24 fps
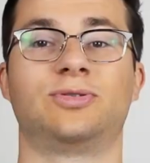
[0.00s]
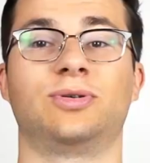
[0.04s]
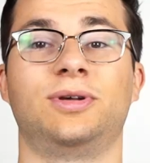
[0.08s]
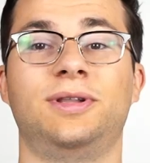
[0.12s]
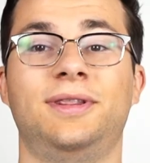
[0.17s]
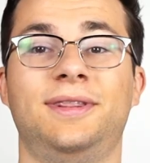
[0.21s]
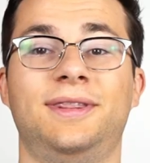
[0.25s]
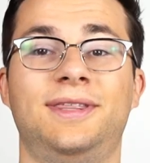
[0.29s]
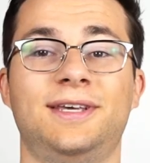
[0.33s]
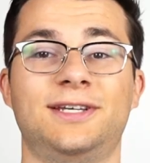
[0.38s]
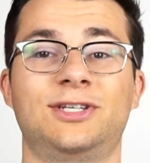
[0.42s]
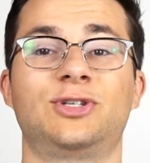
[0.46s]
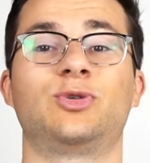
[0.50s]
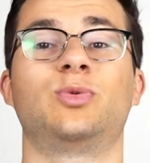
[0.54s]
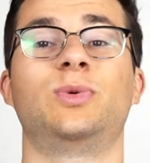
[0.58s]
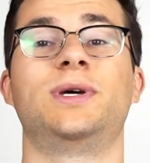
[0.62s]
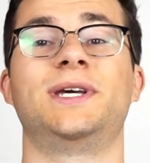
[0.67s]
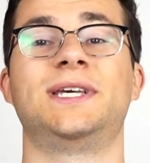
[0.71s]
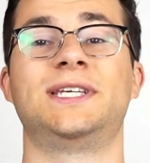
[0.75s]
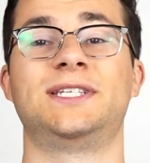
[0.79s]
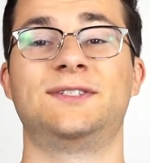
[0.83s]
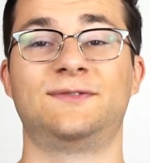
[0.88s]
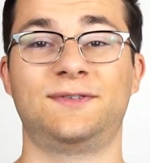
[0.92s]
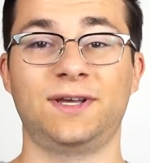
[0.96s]
so in this
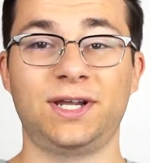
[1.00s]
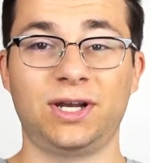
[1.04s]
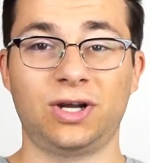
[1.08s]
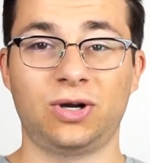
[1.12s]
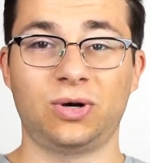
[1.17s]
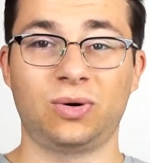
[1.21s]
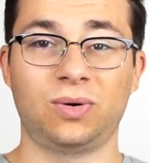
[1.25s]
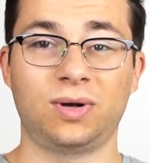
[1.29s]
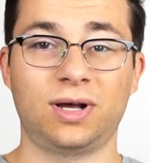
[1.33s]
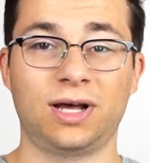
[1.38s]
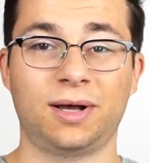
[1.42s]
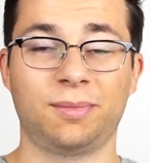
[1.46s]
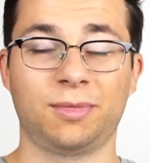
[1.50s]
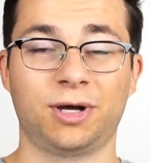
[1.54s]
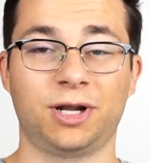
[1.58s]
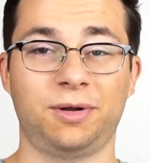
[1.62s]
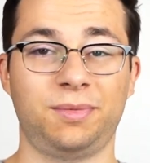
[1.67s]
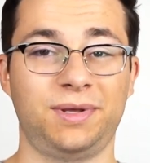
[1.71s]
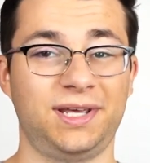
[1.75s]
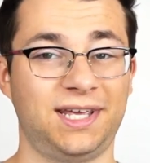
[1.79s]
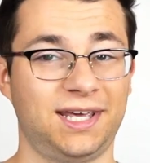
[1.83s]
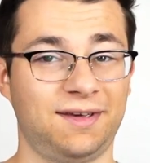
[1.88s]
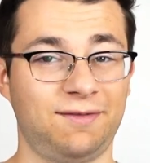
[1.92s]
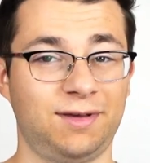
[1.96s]
week's video, I'm going
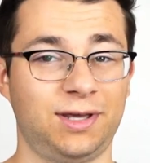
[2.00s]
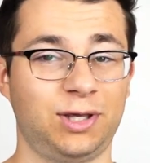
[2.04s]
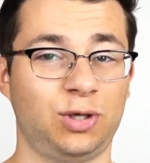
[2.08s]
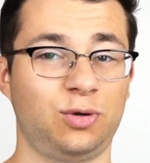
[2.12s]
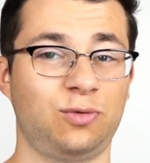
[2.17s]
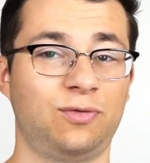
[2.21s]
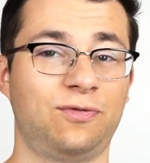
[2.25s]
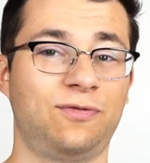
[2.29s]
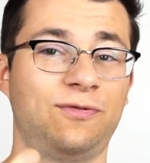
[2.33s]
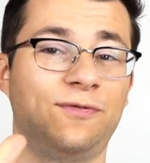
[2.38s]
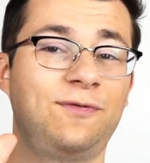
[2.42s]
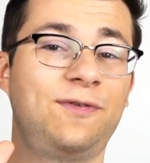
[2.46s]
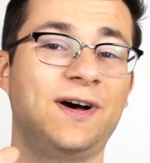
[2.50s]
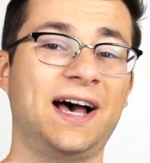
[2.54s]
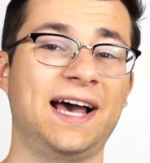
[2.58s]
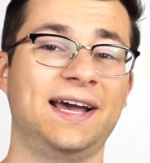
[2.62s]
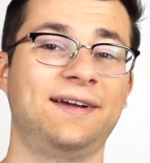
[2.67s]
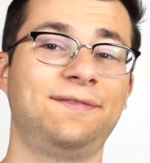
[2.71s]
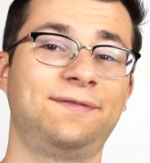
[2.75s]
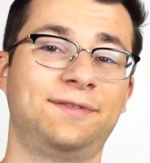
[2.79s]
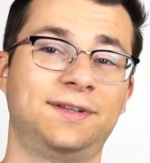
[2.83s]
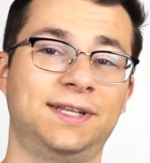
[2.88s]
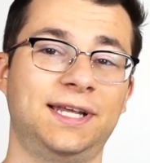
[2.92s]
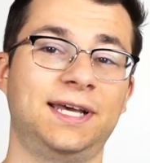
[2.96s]
to be giving you
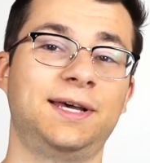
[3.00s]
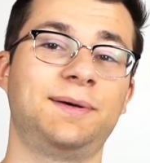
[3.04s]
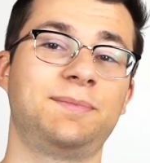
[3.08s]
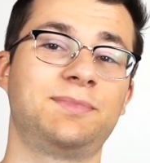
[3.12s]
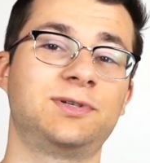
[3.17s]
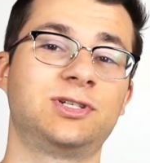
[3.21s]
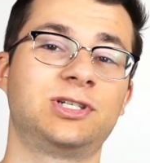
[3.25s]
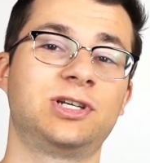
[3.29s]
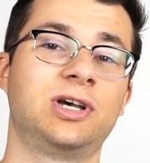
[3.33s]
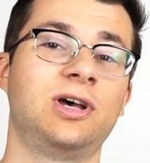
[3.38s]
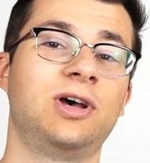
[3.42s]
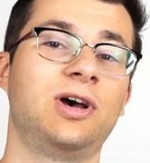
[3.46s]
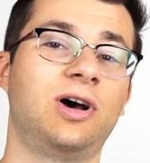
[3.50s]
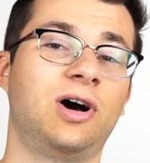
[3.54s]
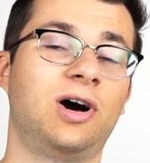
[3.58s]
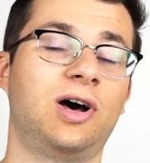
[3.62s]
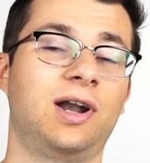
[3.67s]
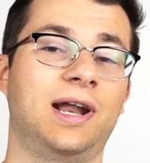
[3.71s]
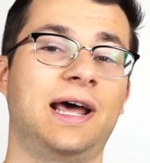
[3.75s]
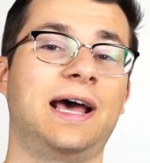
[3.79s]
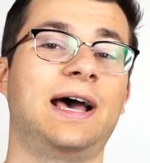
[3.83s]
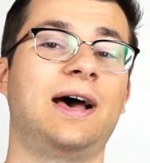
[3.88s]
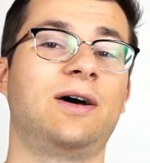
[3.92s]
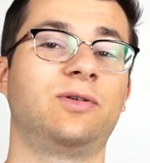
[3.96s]
5 tips
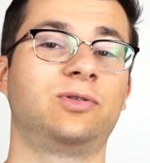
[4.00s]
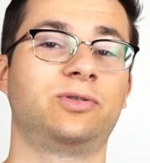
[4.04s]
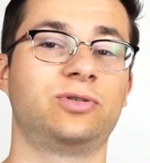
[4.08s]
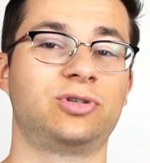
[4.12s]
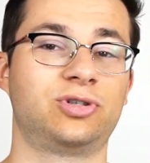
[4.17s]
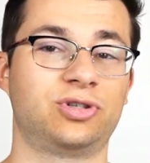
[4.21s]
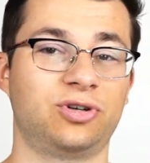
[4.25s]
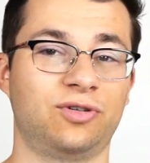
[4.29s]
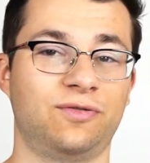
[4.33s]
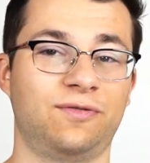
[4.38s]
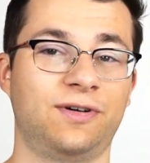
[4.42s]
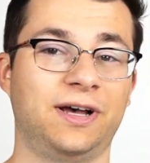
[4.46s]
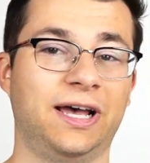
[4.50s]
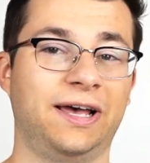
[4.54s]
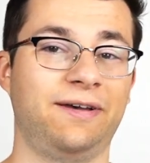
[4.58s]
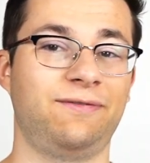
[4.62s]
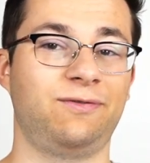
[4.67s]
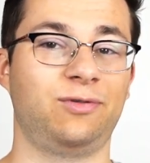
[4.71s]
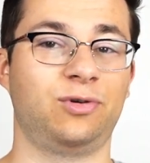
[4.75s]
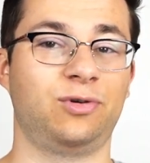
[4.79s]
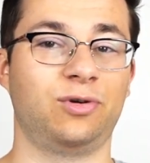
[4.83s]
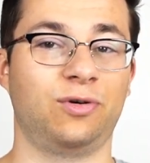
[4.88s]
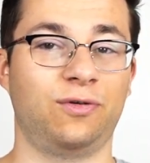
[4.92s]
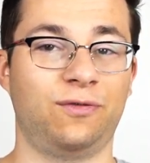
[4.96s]
on how to
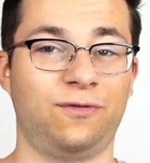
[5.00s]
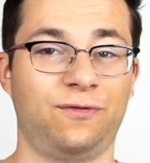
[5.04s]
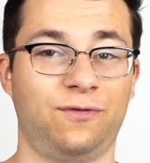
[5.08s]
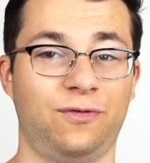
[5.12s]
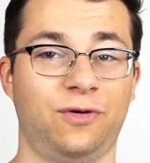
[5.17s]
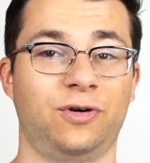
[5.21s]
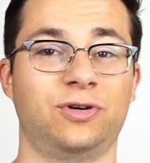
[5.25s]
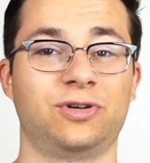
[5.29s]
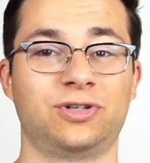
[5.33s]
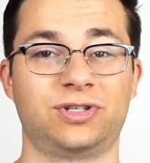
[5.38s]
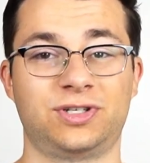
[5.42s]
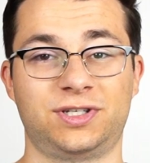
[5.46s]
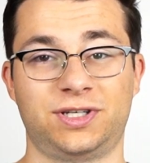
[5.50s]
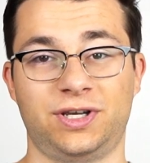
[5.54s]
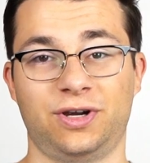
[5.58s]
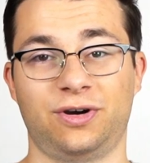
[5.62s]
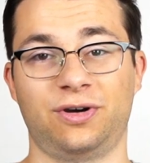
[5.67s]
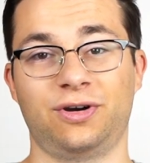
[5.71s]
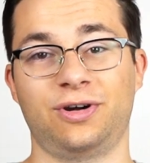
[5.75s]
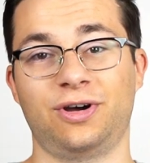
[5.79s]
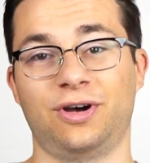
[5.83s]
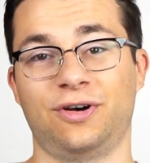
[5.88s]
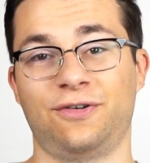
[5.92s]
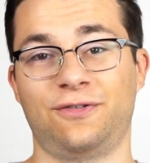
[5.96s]
survive your first
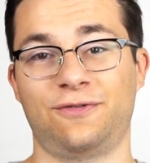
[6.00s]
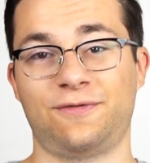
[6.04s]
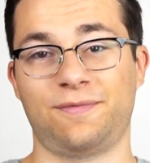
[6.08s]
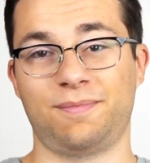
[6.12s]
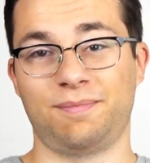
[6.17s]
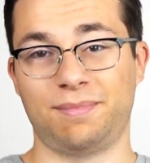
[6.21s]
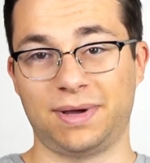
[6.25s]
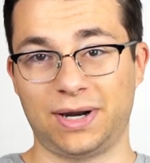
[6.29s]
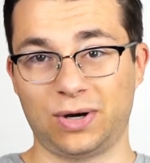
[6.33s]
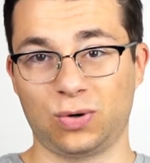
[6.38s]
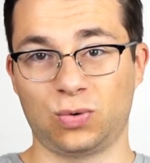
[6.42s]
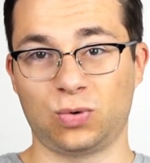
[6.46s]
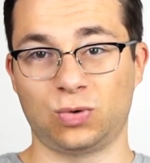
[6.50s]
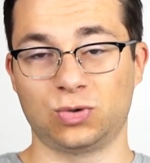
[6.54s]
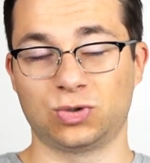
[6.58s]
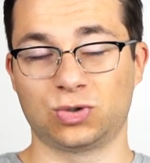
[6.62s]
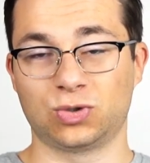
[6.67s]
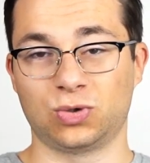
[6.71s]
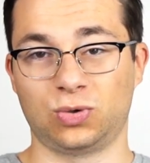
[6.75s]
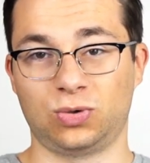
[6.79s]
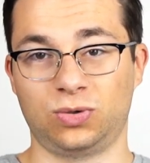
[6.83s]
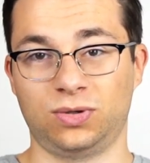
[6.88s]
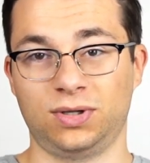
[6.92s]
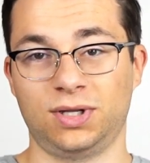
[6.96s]
year of medical
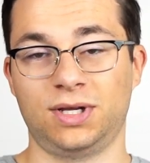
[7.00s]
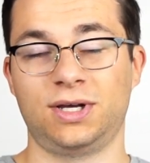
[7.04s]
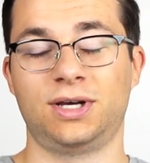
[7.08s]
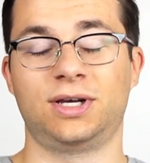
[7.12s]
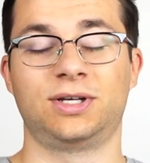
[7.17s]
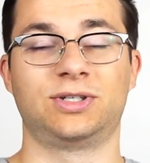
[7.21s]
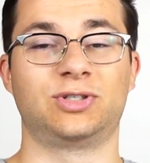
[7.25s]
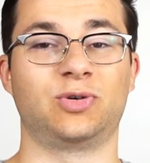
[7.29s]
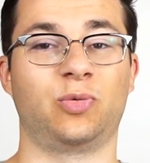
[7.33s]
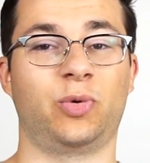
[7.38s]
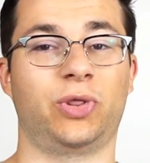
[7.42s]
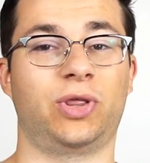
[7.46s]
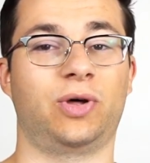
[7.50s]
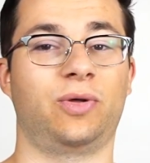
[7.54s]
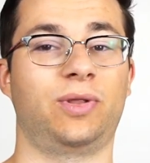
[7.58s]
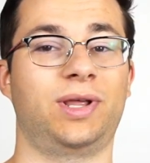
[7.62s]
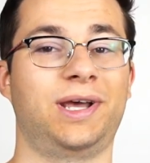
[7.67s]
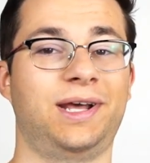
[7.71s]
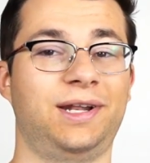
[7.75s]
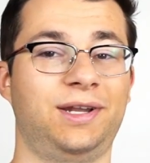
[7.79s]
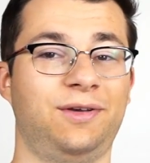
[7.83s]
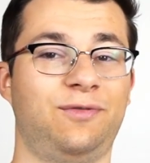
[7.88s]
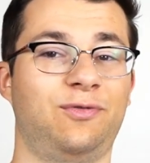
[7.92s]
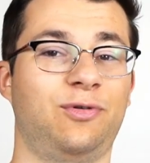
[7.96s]
school. So without
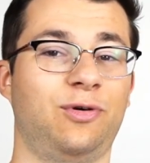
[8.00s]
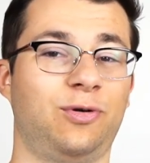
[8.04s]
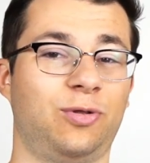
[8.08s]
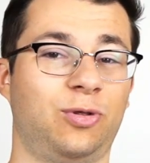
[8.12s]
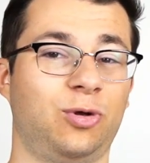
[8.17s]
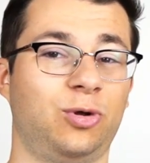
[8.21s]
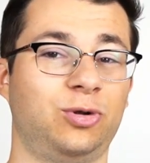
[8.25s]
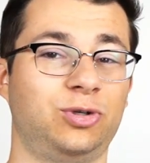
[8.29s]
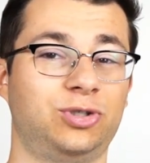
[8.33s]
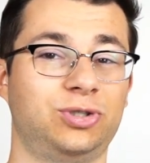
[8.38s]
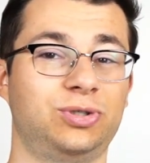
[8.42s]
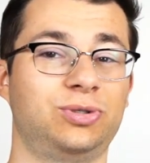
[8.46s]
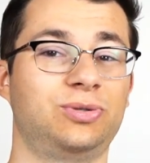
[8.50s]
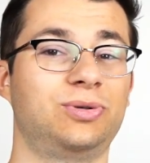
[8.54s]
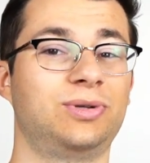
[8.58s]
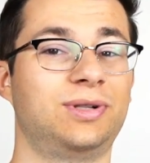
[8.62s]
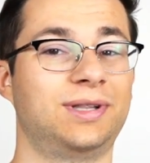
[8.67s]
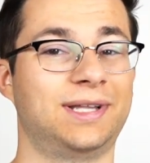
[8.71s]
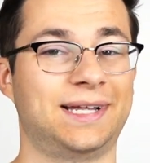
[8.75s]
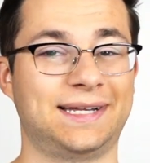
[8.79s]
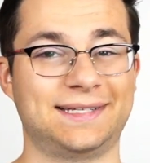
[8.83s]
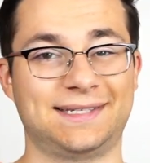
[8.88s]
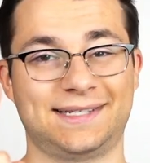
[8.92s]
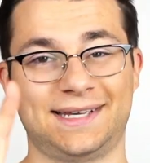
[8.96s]
any further ado,
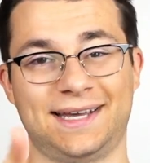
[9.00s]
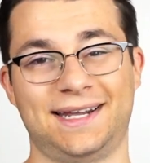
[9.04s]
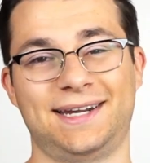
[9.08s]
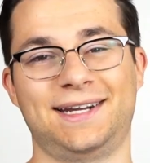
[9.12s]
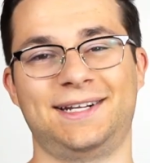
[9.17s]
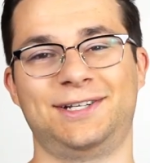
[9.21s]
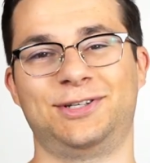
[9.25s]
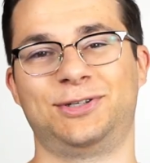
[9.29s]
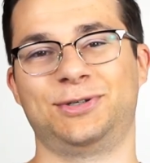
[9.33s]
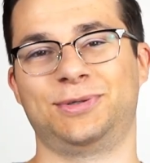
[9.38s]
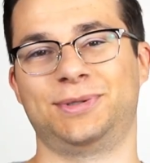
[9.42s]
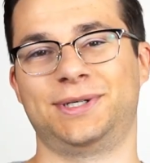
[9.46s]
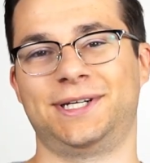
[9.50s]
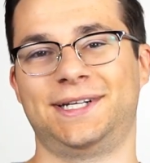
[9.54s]
let's get into